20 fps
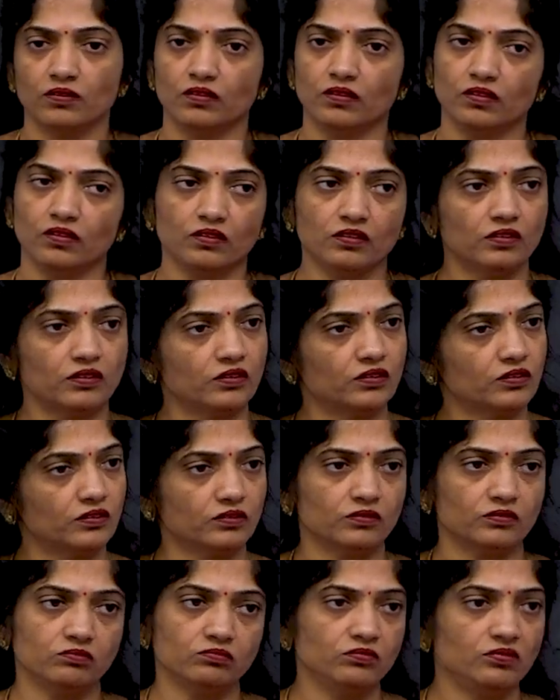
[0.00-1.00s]

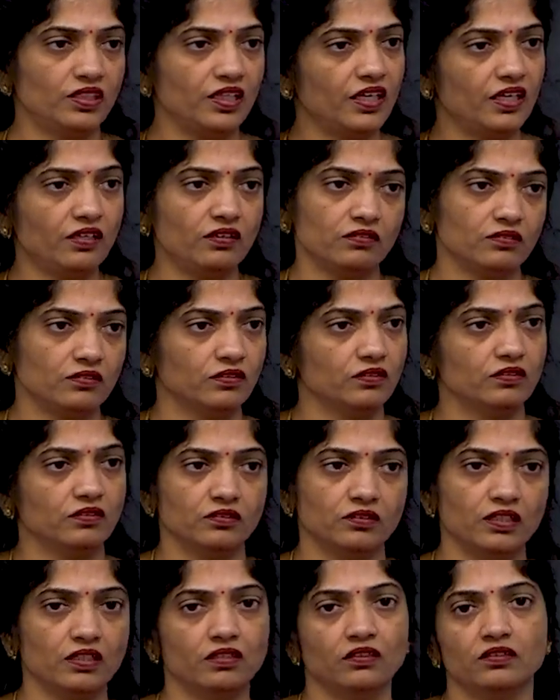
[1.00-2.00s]
uh, they
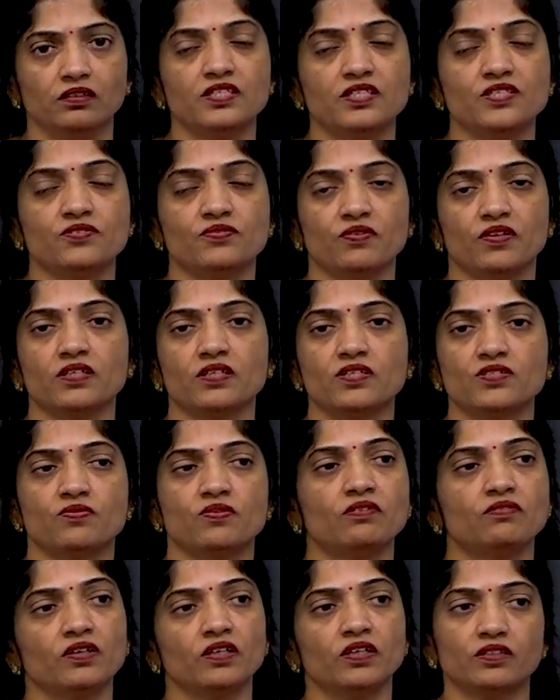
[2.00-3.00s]
these workers
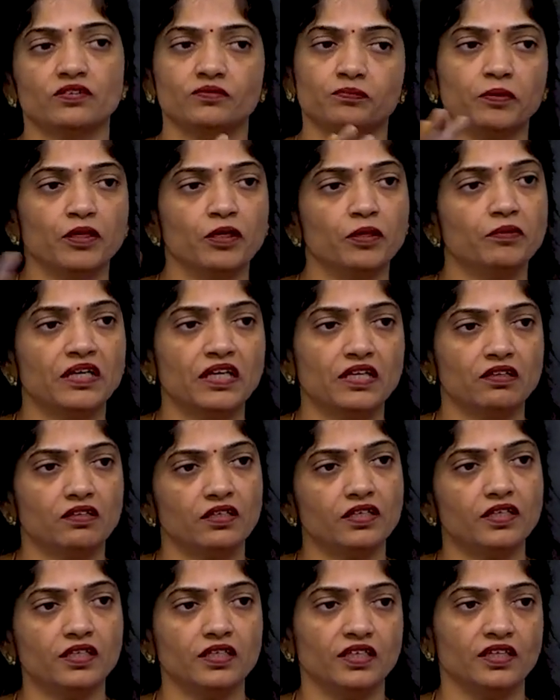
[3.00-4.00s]
will work
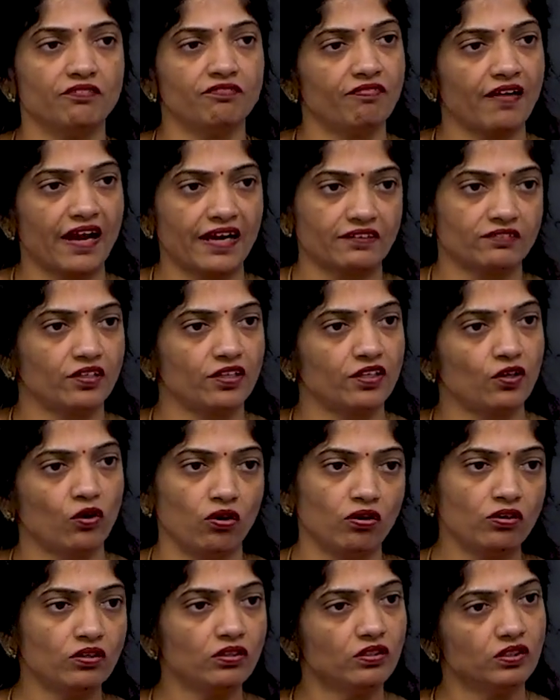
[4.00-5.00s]
permanently in a factory
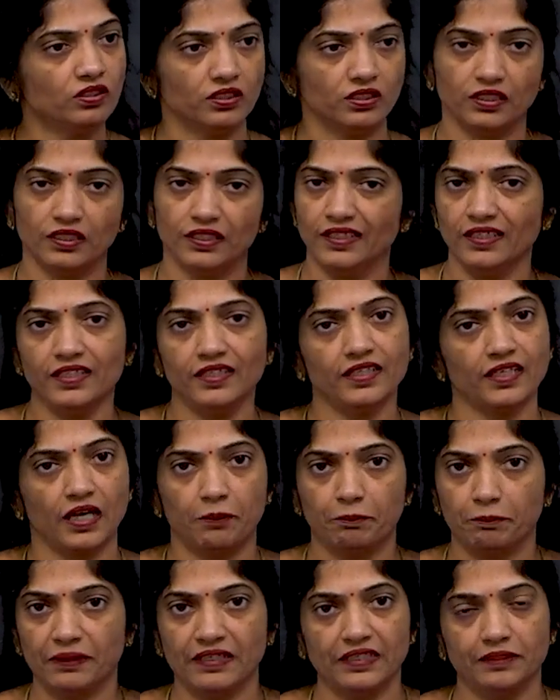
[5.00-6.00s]
or any
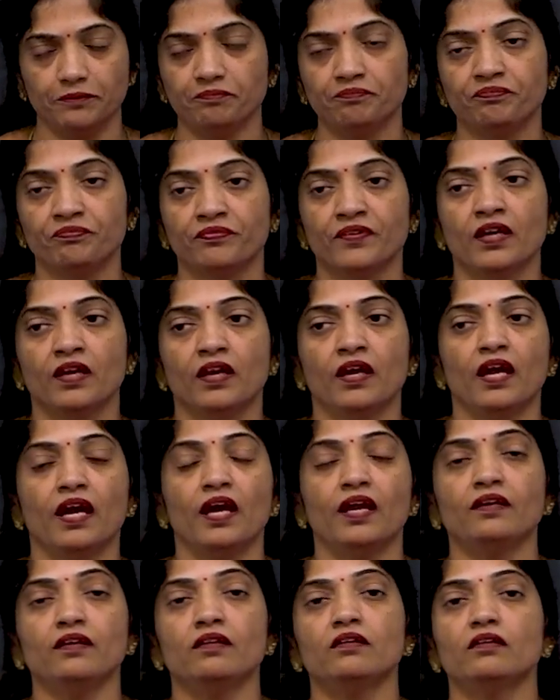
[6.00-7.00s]
company.
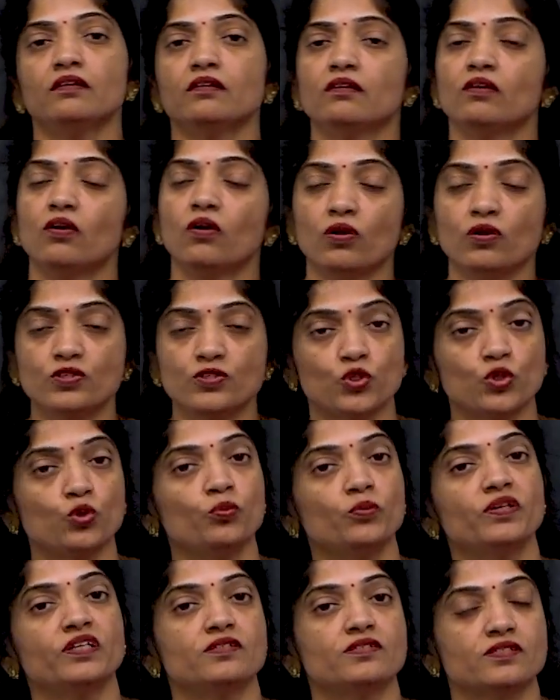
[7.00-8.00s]
And also
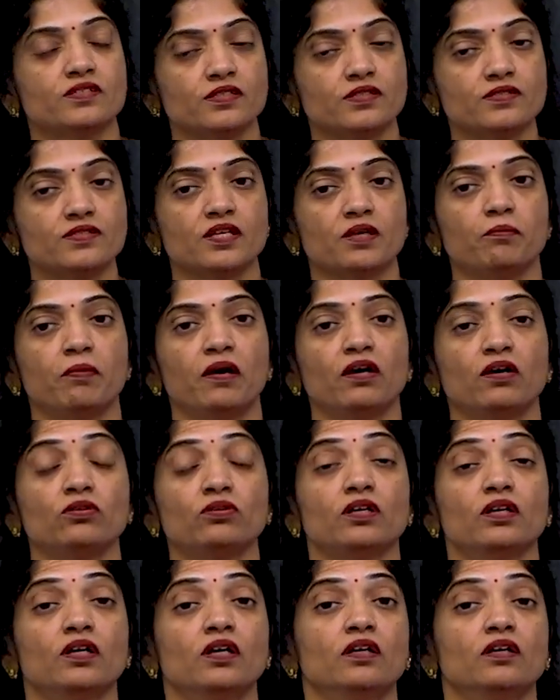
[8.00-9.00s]
we discussed about
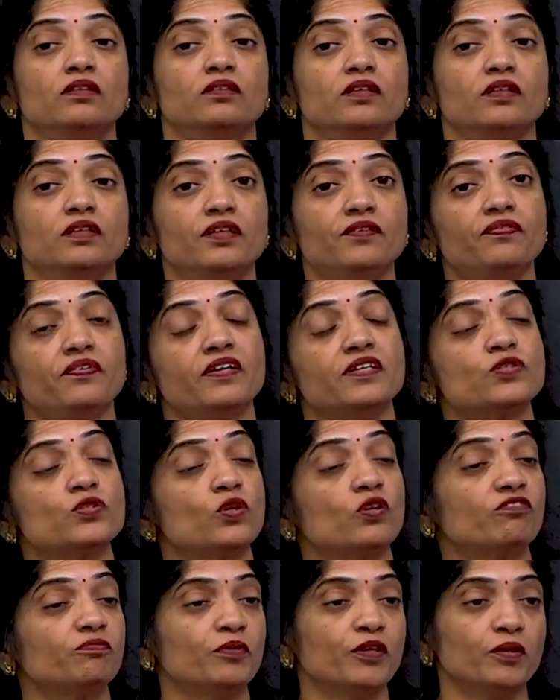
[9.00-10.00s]
the difference
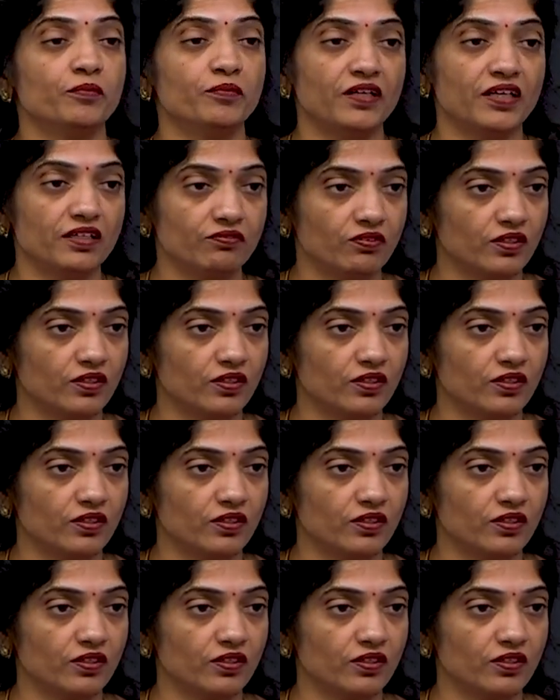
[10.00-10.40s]
of permanent